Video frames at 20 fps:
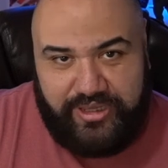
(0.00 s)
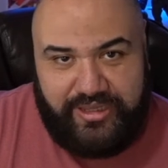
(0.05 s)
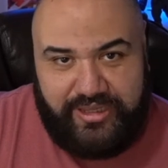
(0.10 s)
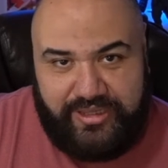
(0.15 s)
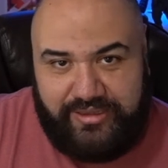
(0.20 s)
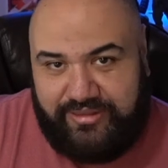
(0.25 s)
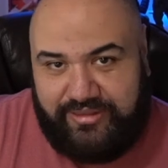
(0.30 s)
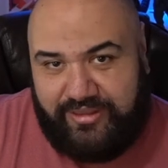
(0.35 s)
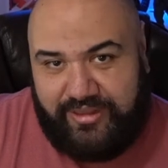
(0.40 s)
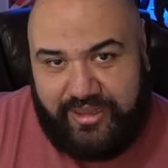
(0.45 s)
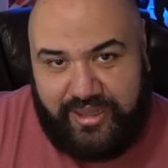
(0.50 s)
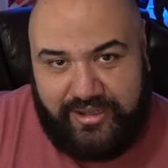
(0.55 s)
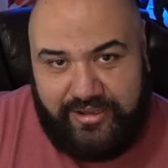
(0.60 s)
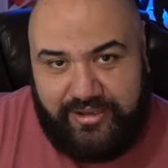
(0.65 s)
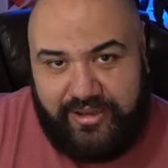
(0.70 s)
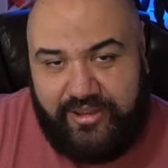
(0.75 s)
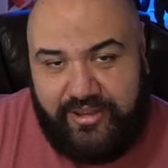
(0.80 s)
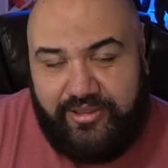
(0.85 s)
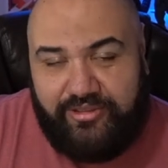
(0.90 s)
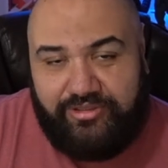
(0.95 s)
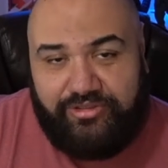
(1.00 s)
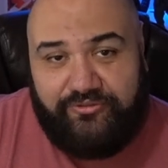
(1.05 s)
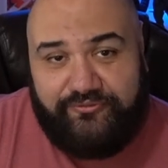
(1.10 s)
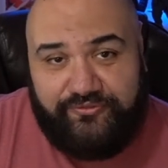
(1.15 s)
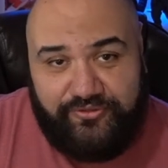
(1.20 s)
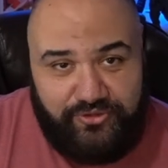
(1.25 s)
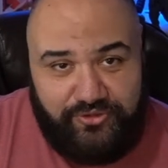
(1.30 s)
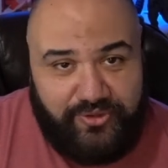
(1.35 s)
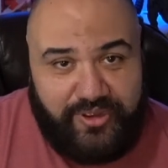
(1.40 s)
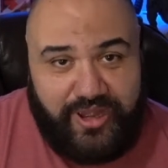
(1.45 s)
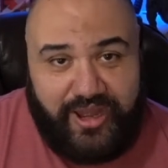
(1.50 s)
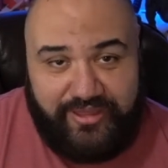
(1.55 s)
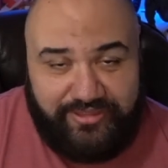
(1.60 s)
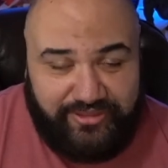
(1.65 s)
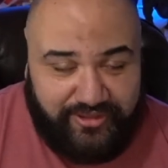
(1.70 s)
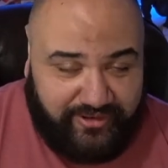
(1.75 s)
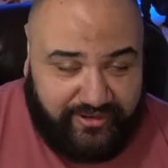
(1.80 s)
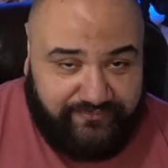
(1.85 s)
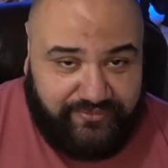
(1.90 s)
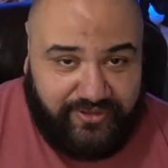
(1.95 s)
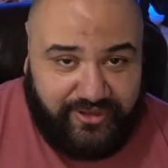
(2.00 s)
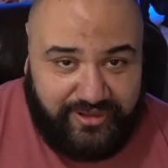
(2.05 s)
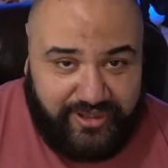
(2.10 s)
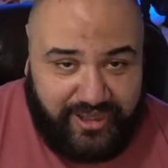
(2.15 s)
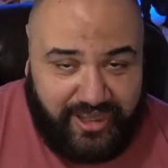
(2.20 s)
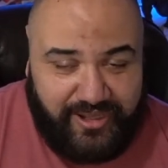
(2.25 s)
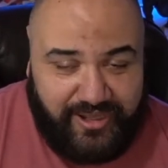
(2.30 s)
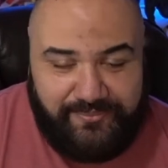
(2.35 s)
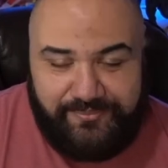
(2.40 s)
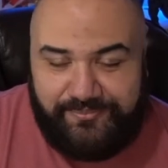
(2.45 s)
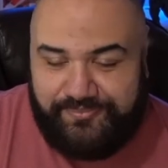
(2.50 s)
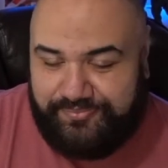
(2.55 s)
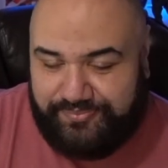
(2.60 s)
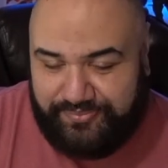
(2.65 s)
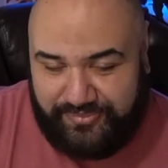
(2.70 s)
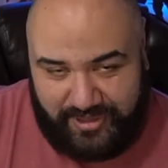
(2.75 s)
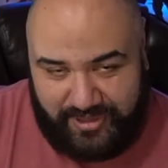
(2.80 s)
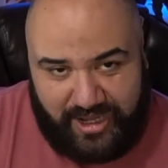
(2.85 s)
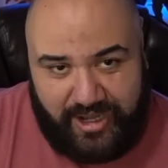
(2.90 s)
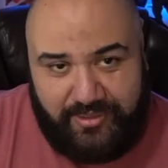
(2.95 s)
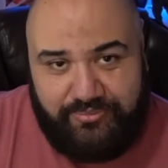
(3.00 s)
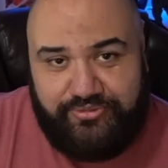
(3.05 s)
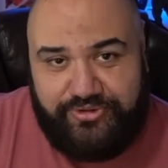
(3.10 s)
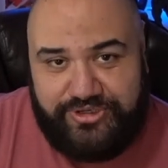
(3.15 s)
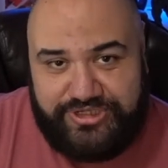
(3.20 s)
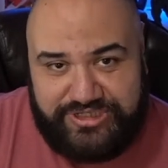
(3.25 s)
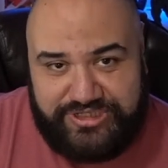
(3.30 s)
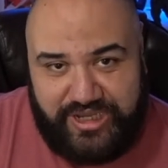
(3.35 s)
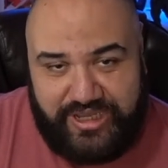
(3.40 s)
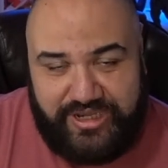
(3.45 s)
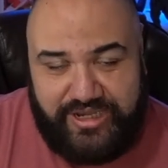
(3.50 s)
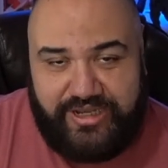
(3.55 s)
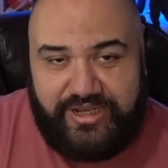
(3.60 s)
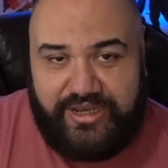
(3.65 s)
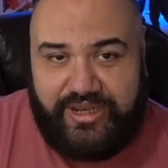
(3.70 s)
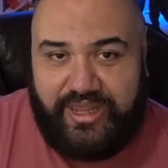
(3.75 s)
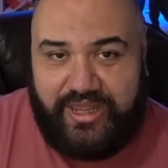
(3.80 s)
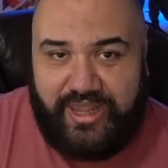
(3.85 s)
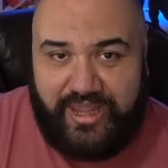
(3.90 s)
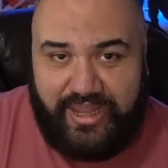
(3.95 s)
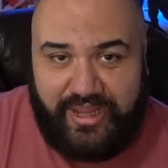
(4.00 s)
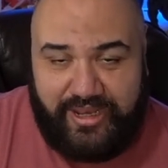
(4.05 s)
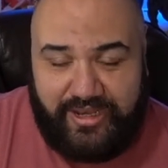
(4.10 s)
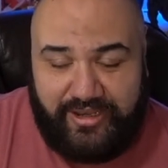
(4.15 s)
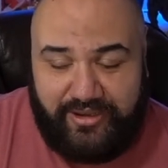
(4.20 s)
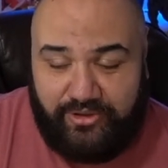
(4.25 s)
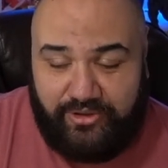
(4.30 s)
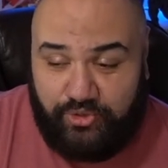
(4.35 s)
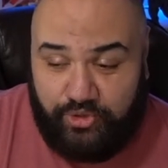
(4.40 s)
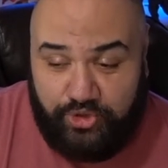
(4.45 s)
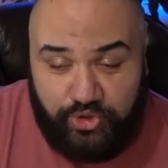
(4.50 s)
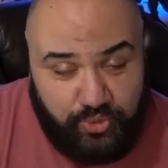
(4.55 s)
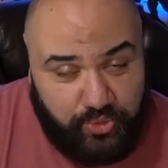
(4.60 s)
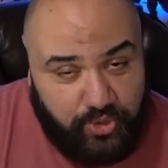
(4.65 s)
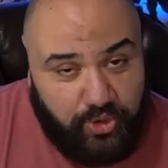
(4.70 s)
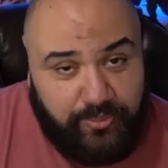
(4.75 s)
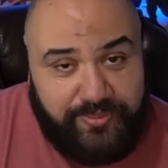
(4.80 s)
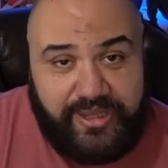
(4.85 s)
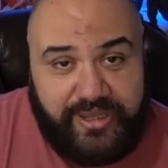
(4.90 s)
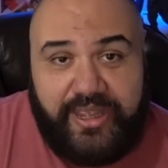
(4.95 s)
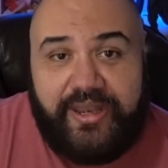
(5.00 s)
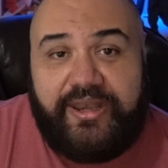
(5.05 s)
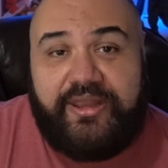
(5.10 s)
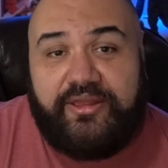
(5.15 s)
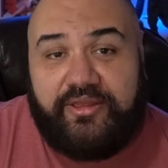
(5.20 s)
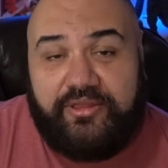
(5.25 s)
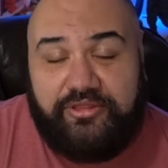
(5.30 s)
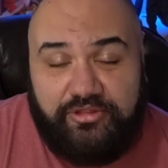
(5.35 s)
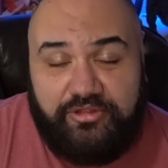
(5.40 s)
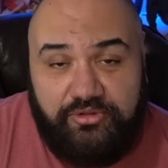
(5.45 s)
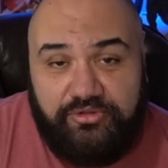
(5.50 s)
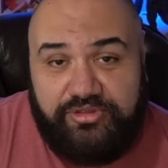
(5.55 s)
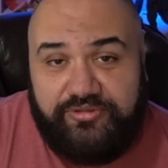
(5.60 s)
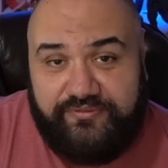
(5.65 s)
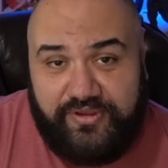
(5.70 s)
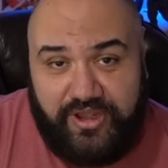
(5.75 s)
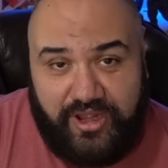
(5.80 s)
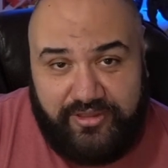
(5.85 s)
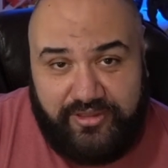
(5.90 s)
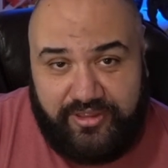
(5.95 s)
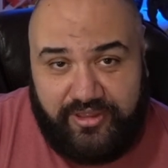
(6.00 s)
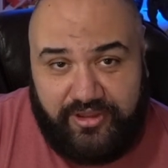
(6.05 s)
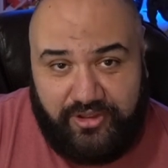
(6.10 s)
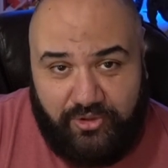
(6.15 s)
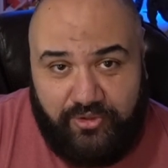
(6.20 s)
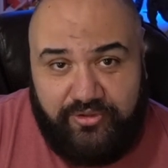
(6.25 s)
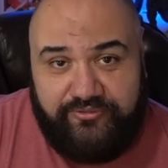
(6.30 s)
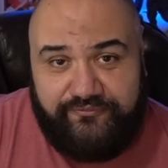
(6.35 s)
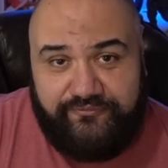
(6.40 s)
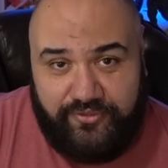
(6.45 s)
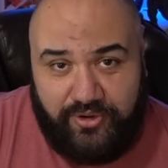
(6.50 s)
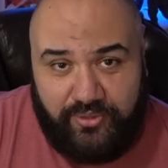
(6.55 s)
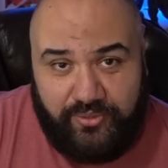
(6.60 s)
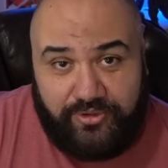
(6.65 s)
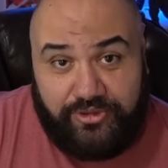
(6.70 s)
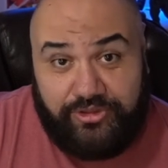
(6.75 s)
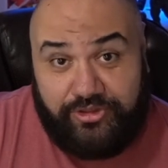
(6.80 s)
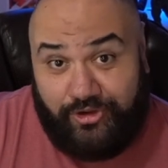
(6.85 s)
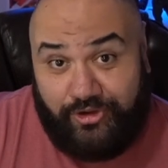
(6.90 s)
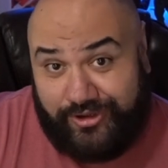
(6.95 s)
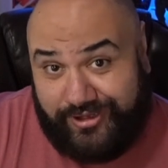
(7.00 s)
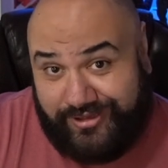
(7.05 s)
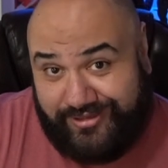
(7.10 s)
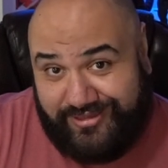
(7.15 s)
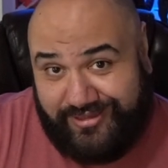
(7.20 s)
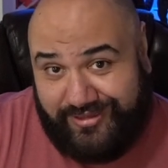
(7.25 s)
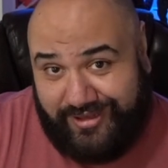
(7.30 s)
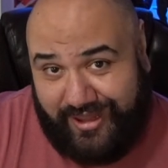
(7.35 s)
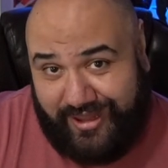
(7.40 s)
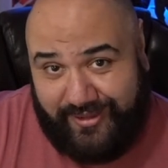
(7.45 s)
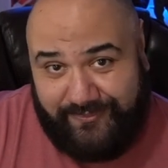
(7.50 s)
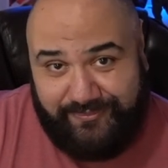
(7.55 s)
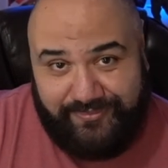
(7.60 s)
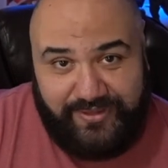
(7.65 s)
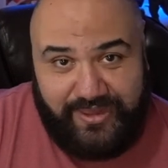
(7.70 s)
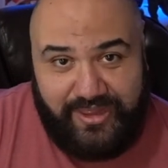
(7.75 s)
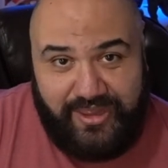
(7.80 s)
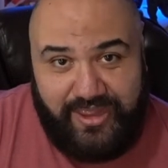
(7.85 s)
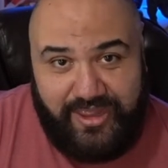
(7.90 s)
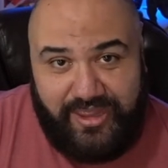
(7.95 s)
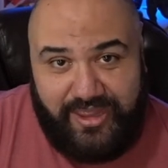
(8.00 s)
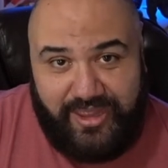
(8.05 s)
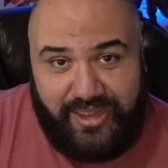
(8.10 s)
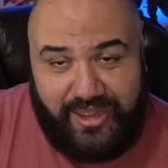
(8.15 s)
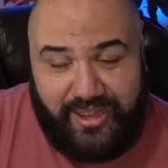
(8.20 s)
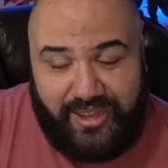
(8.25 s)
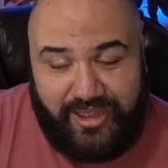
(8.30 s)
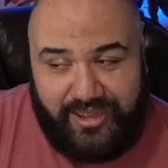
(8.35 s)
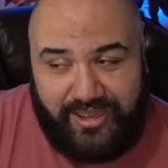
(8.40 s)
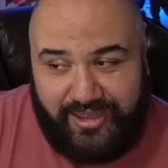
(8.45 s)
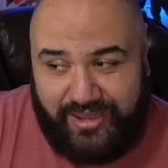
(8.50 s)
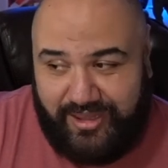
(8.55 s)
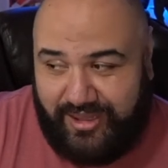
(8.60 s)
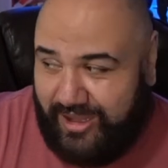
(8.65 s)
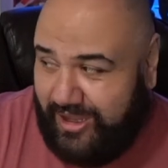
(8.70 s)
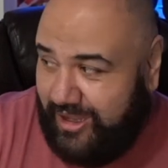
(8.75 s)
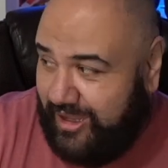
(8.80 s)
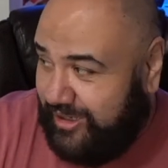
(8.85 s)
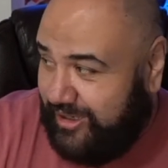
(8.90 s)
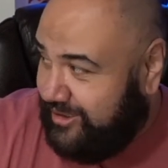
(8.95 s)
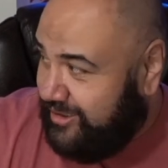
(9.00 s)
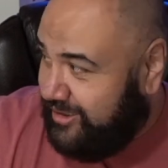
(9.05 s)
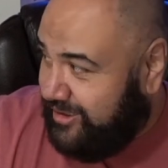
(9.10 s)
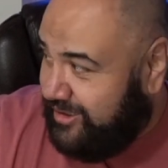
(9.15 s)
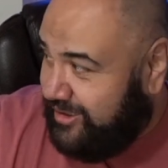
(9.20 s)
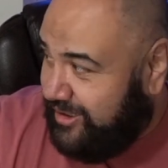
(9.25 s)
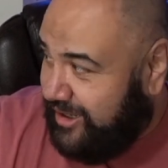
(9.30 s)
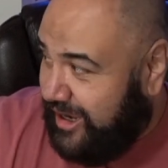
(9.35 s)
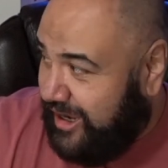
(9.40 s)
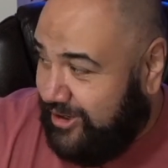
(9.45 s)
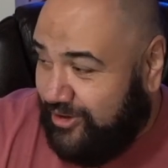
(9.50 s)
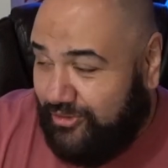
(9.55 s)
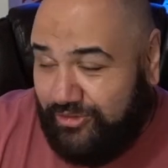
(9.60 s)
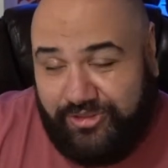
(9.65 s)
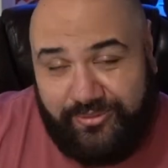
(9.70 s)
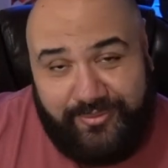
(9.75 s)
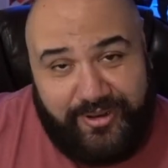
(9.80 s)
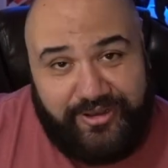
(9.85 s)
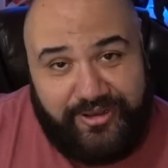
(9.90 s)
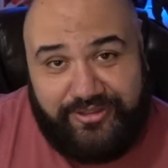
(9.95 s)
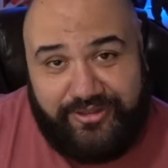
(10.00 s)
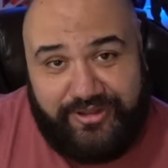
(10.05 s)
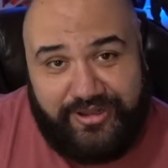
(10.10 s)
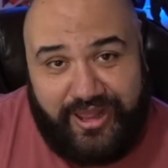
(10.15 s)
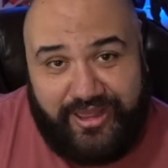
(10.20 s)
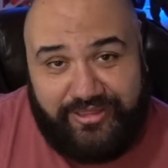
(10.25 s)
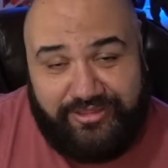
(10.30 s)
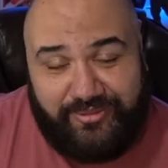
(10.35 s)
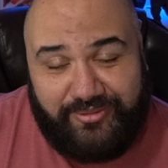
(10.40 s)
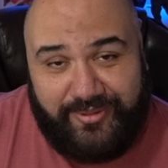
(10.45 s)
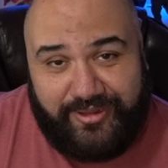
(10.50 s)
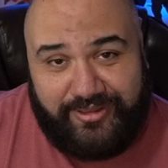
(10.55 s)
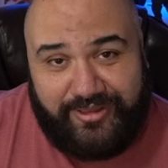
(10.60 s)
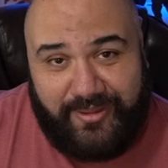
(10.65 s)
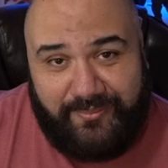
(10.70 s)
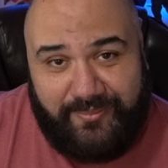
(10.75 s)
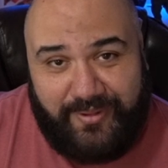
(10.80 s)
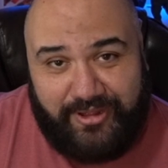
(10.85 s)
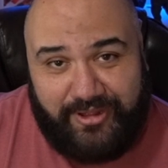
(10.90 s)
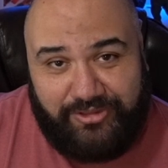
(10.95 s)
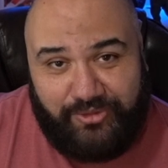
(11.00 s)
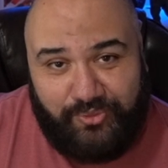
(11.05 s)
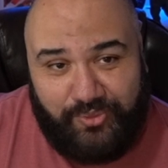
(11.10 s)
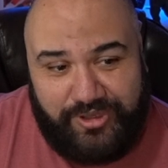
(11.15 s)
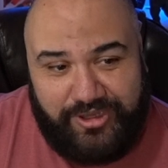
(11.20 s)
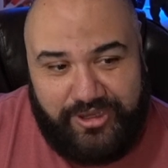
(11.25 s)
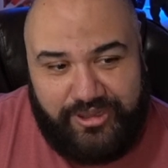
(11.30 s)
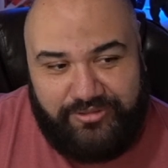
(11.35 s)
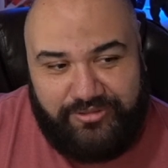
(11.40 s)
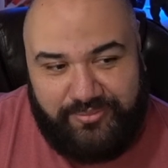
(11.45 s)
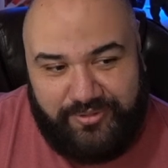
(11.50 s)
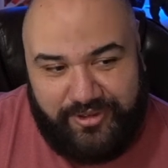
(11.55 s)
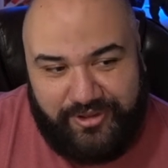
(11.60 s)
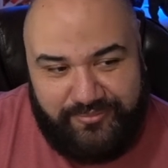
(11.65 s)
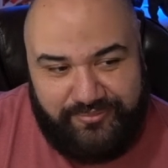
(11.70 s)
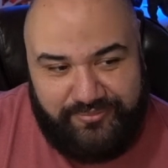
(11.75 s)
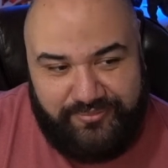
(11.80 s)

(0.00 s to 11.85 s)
ETN. So for you guys that have done that, I appreciate it. And you will be getting exclusive content going forward starting today. And I know somebody's going to ask about that box of Wheaties, but